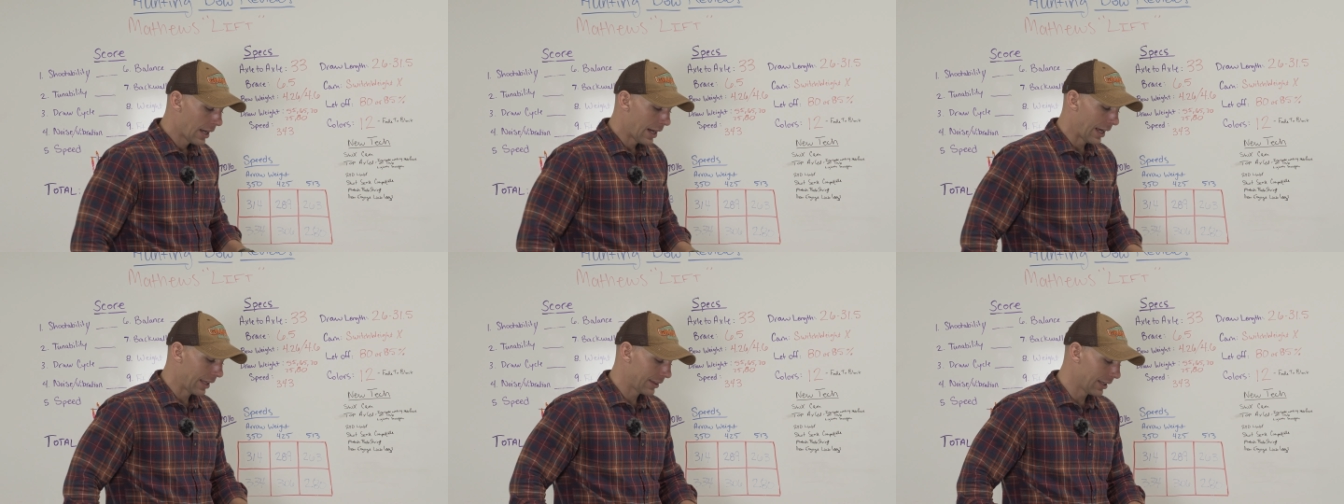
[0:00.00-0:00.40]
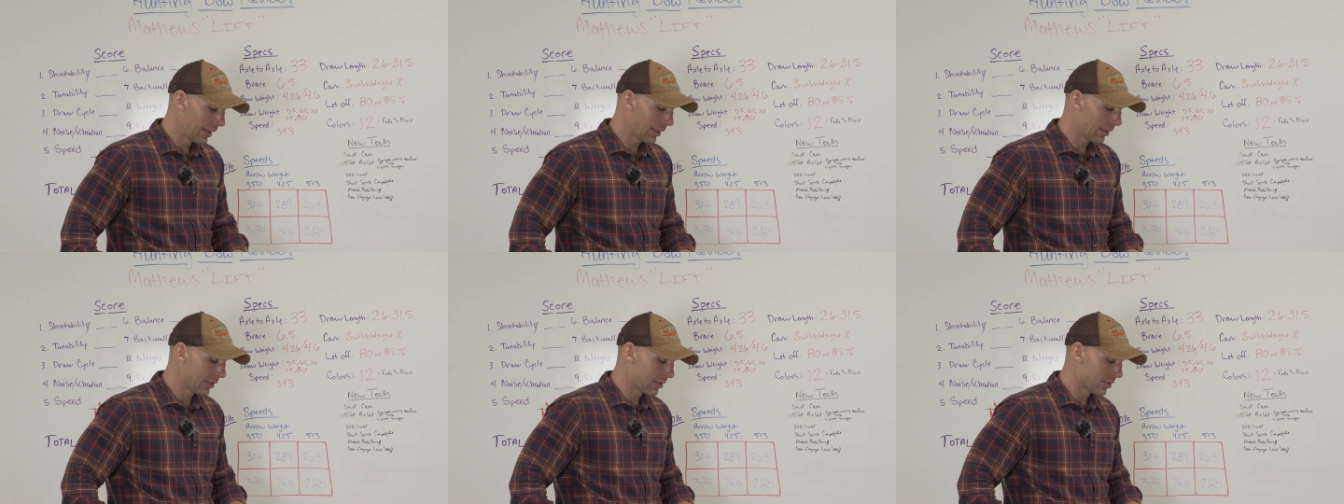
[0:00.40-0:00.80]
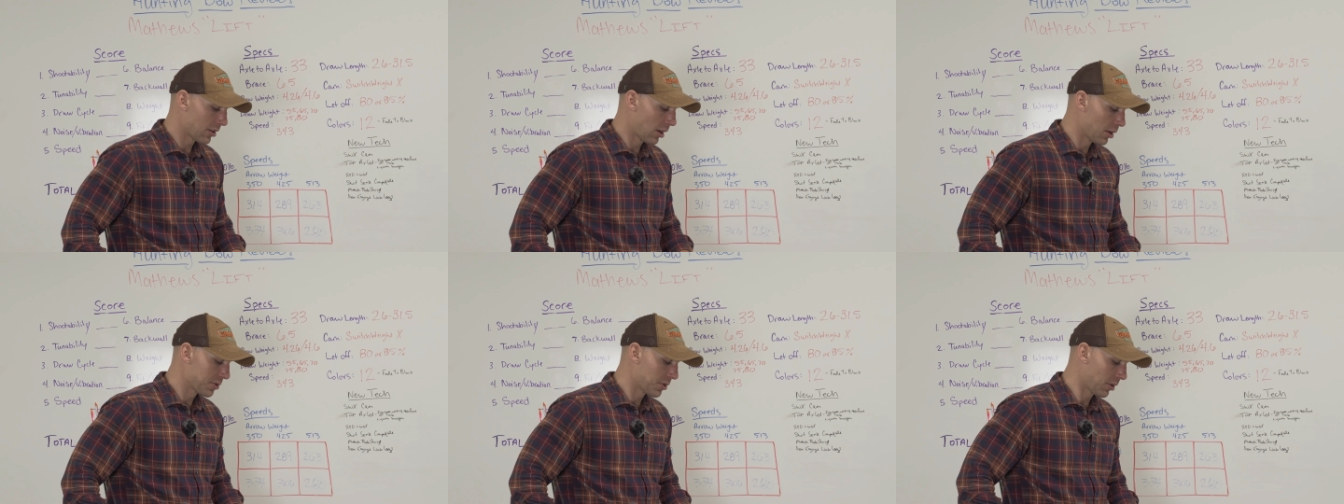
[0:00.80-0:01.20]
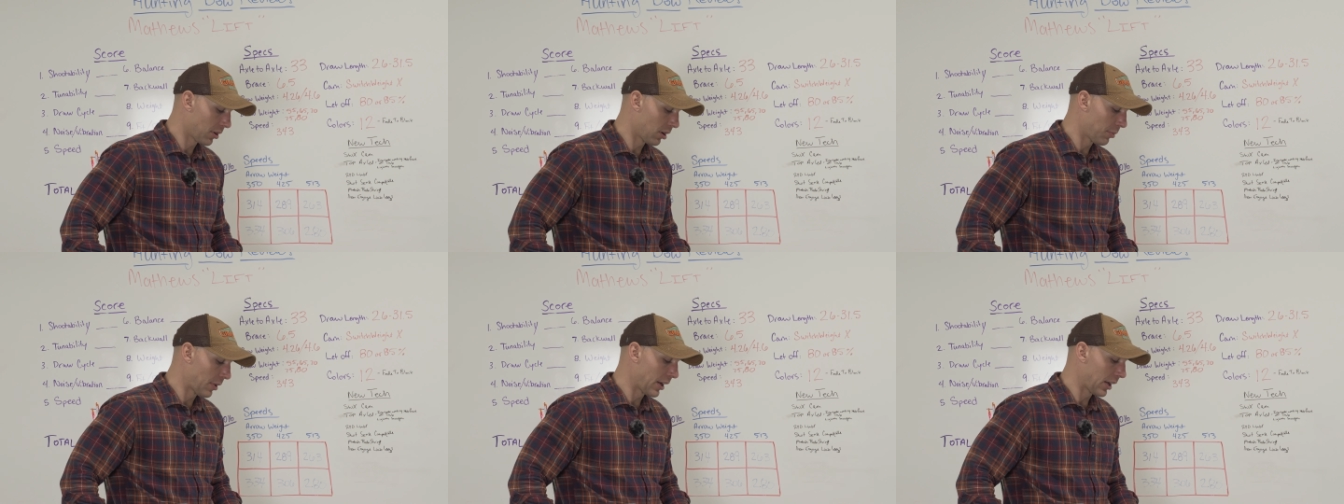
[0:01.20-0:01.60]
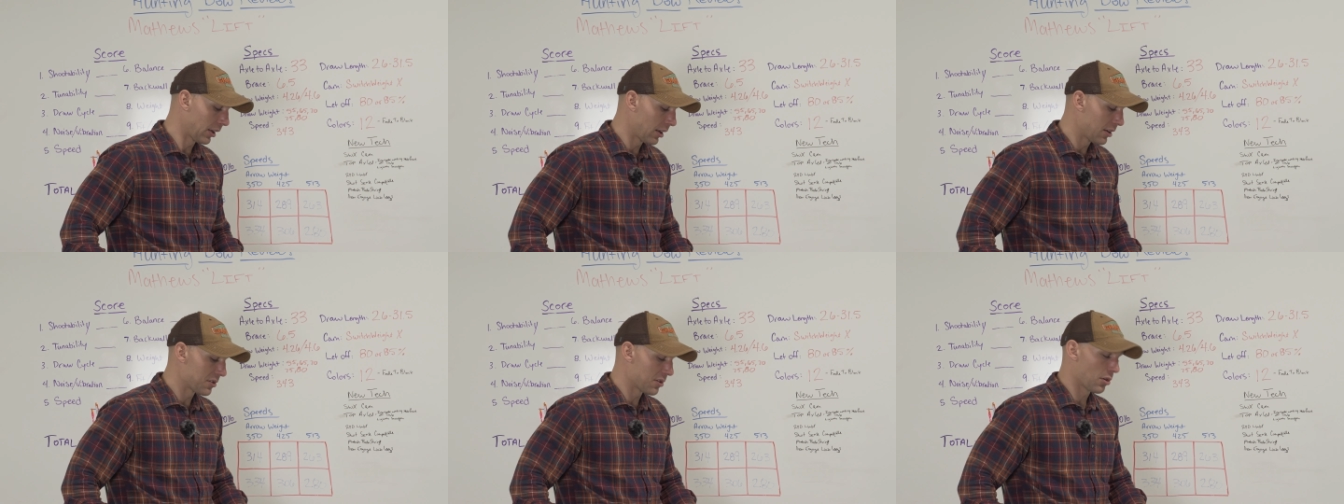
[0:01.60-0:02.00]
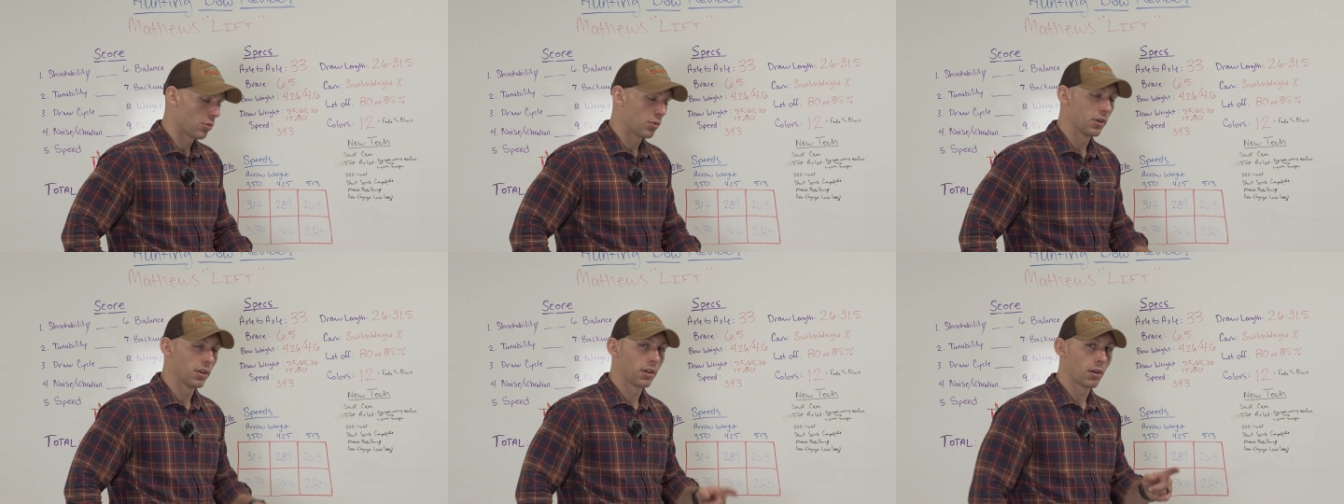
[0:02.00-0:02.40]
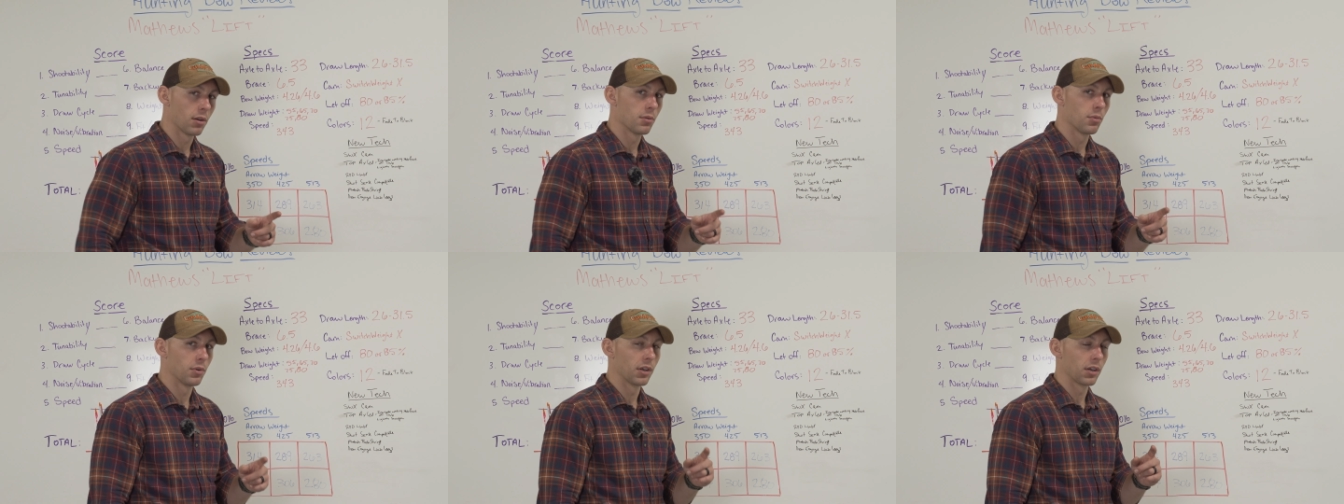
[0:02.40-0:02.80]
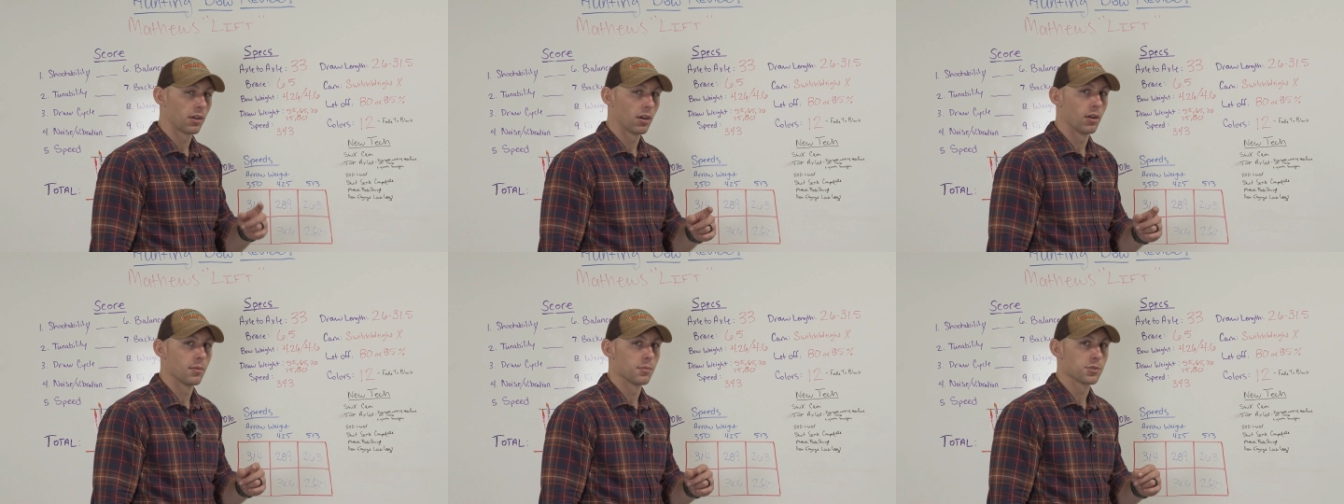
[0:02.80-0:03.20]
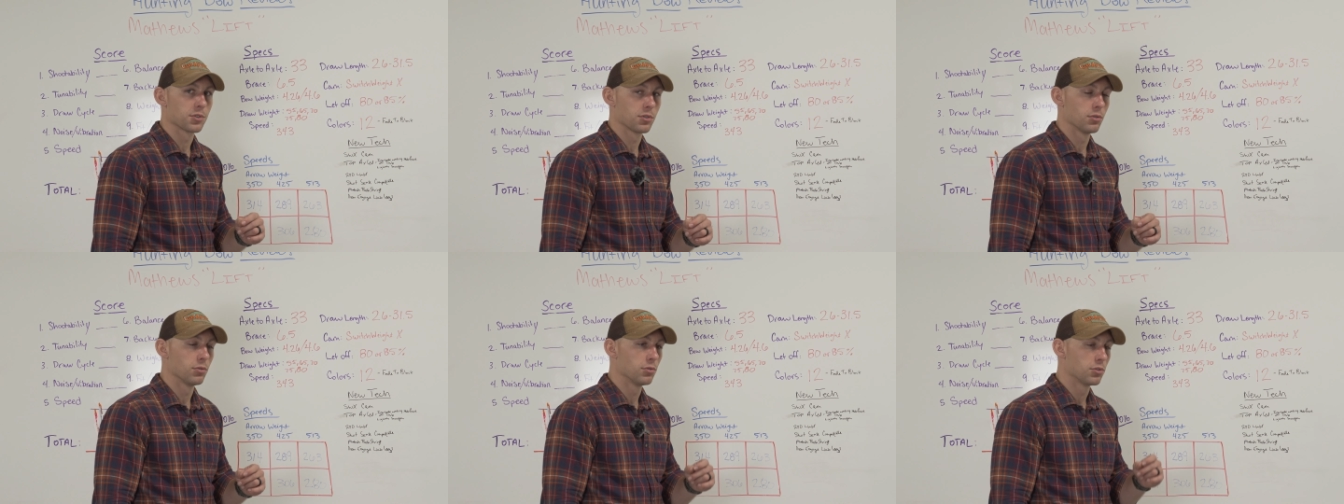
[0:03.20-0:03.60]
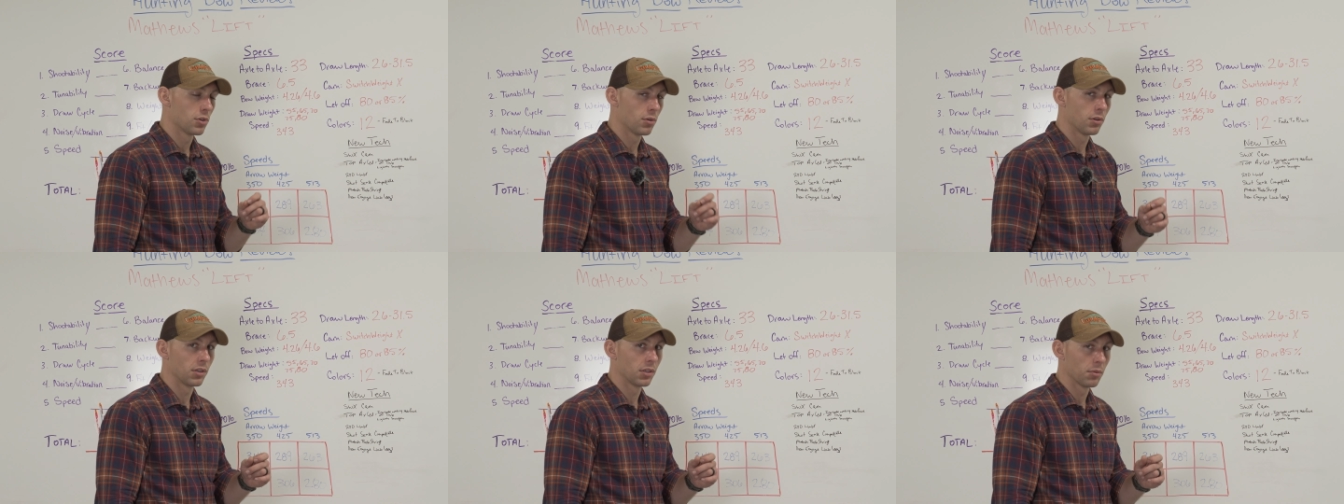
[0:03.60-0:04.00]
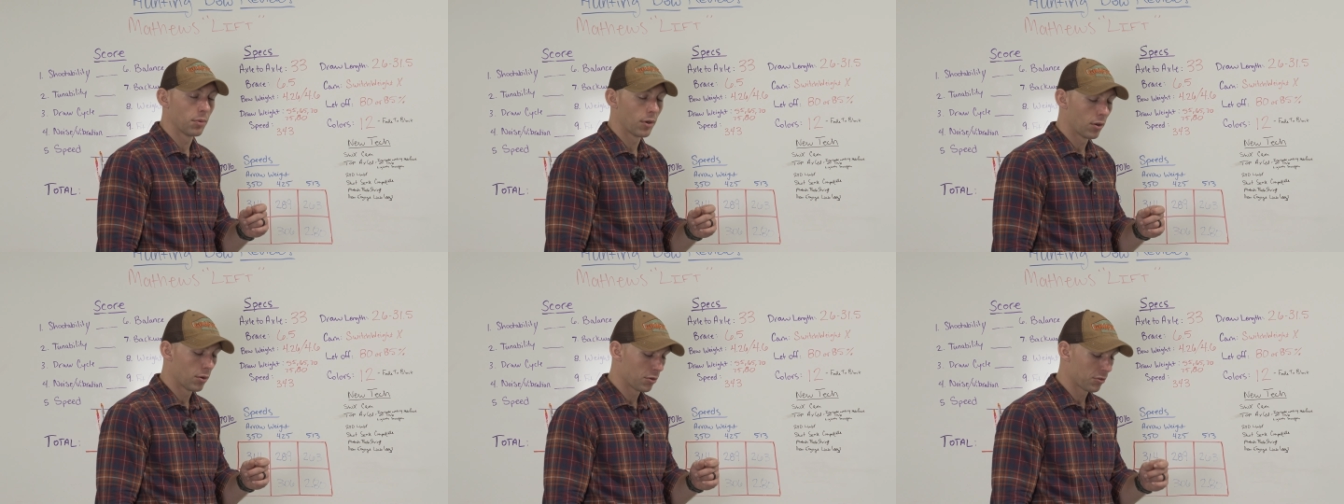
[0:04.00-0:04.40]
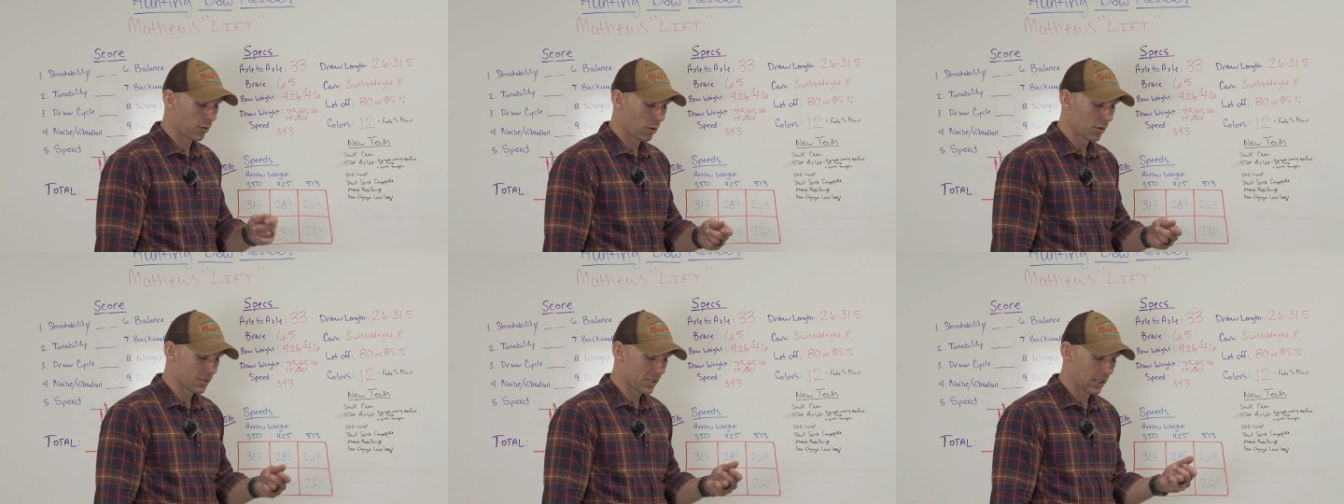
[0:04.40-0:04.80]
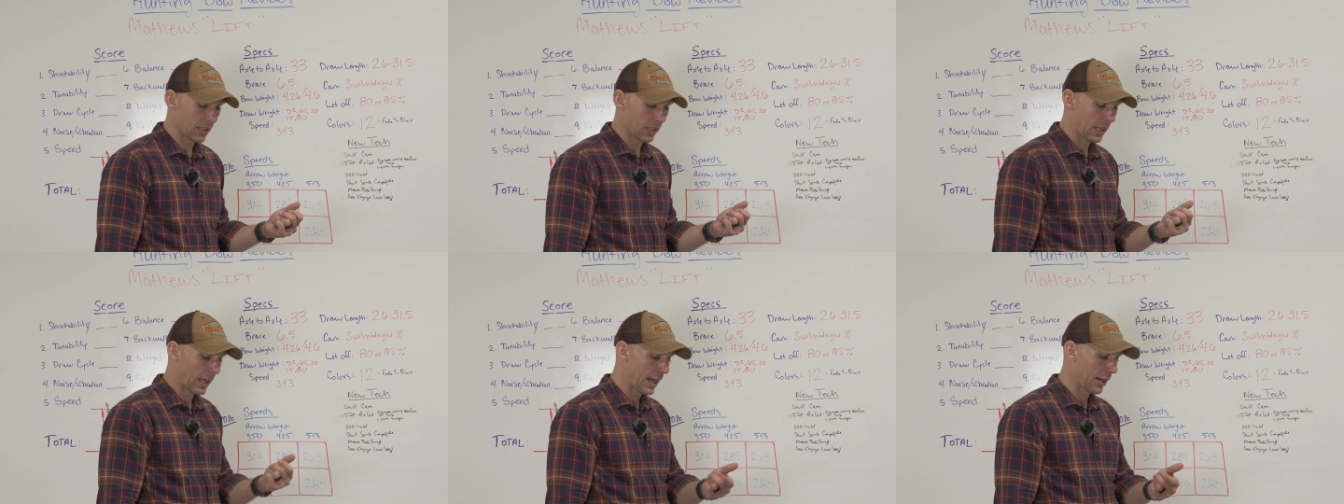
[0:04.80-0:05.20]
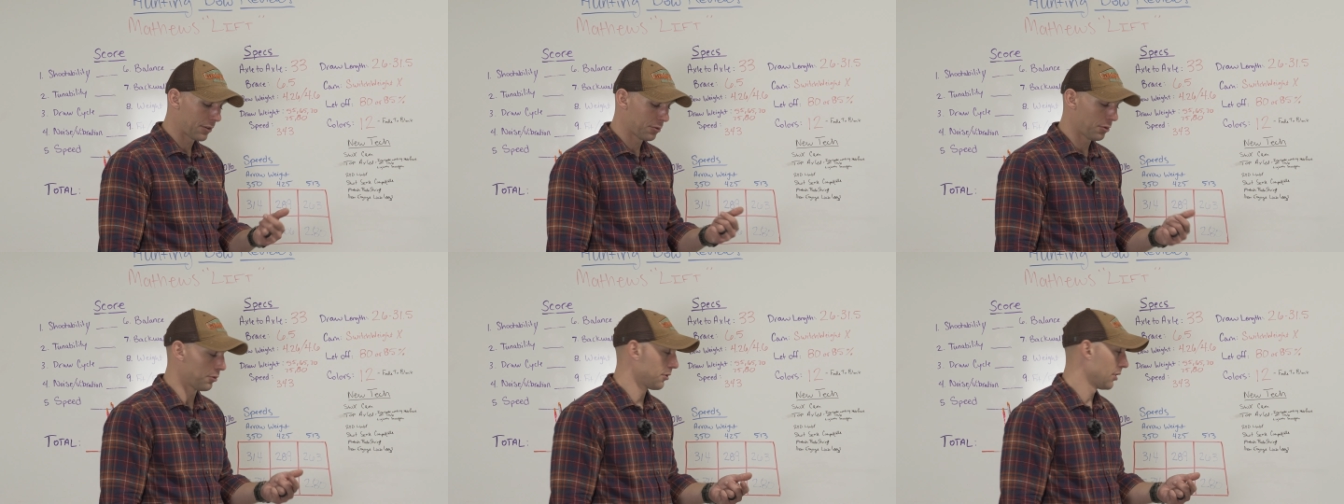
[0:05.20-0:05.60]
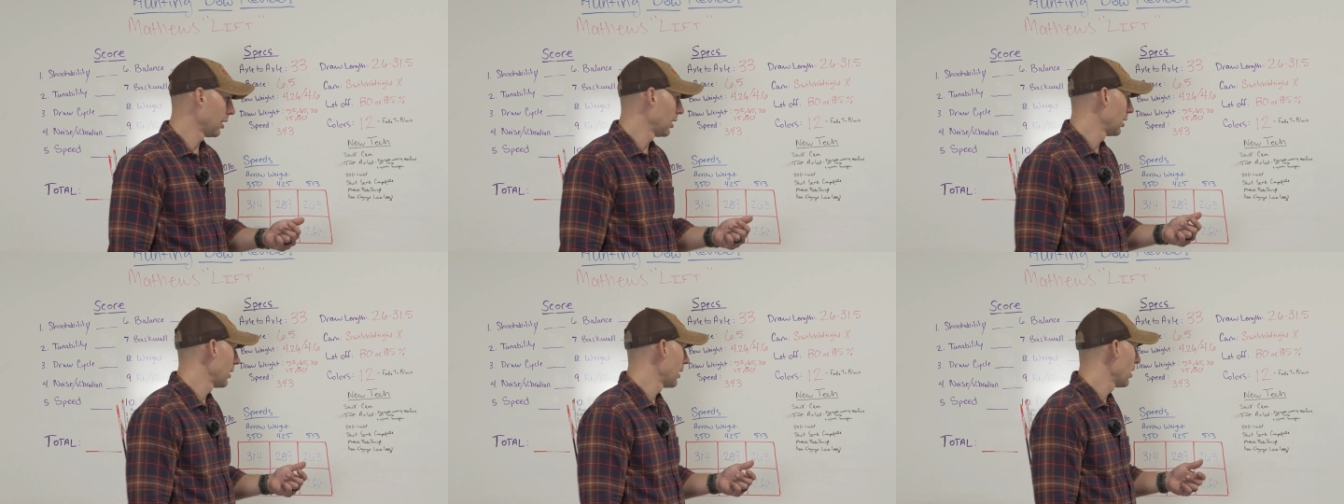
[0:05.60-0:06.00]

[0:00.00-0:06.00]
I think this is also going to make it easier when it comes to tuning the bow as far as getting the axles in and